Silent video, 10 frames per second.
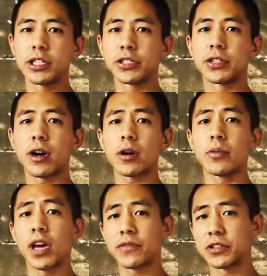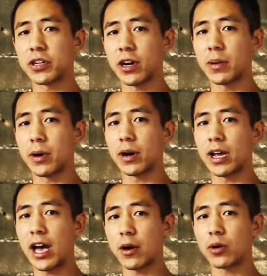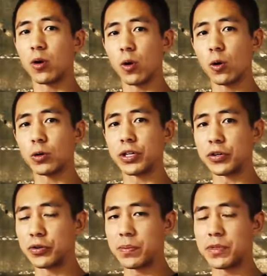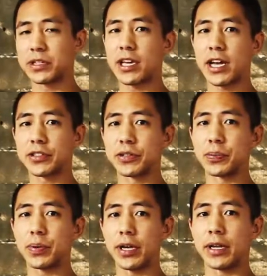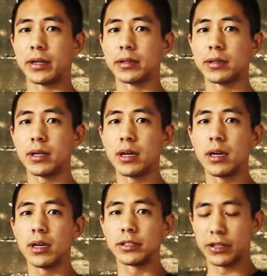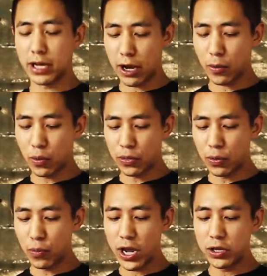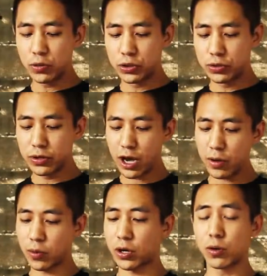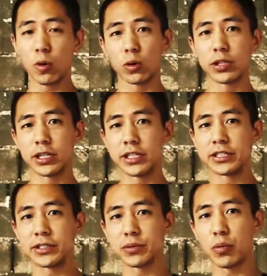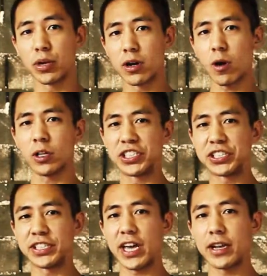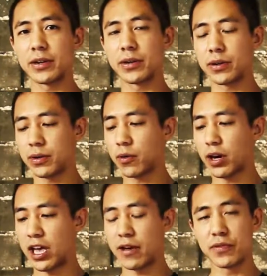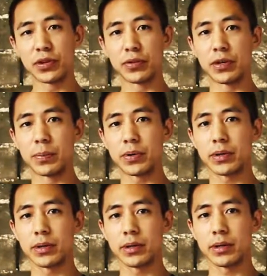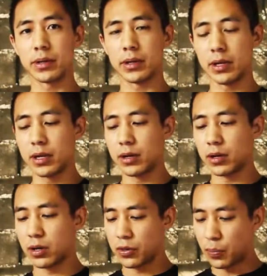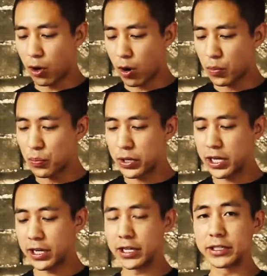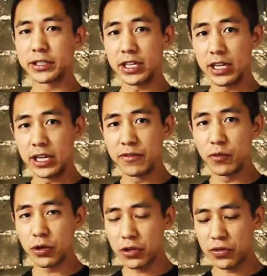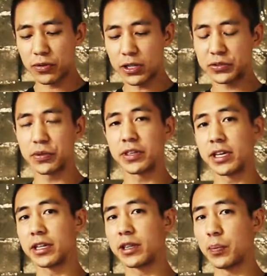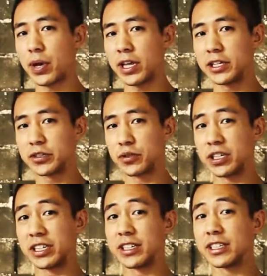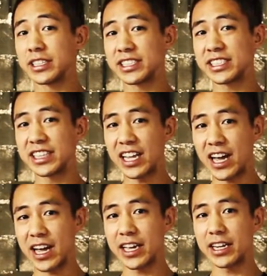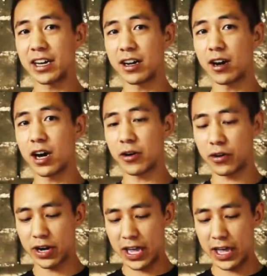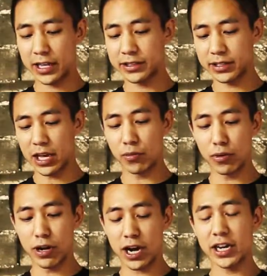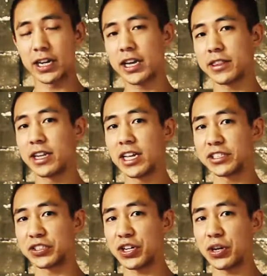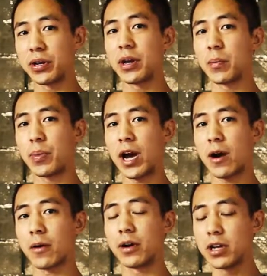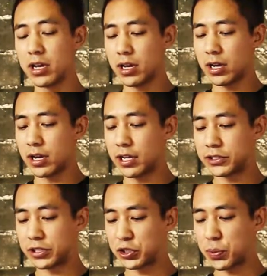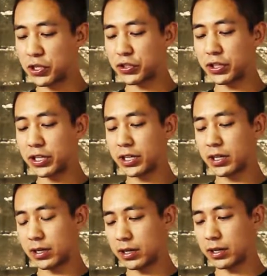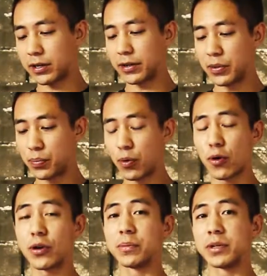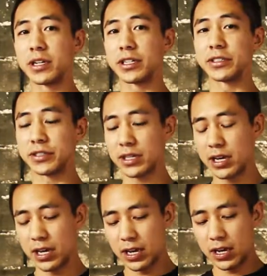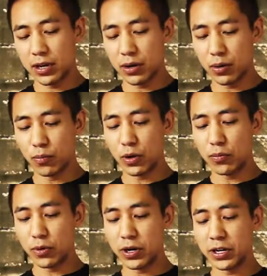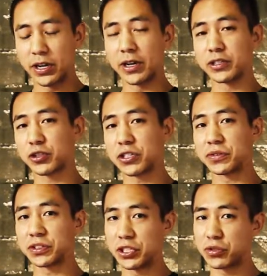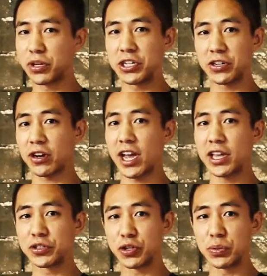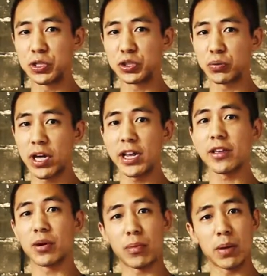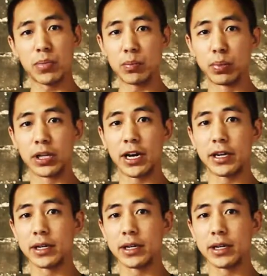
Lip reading: started, we have to talk about how to hold and grip the tactical pen. So now, the way you do not want to hold it is what we call a standard or heaven grip. The problem being is, if we were to thrust with it, the pen is going to slide out our hands and we're not going to get the necessary power. It's especially important because when we're in a stressful situation, our hand's going to be sweating and there might be blood.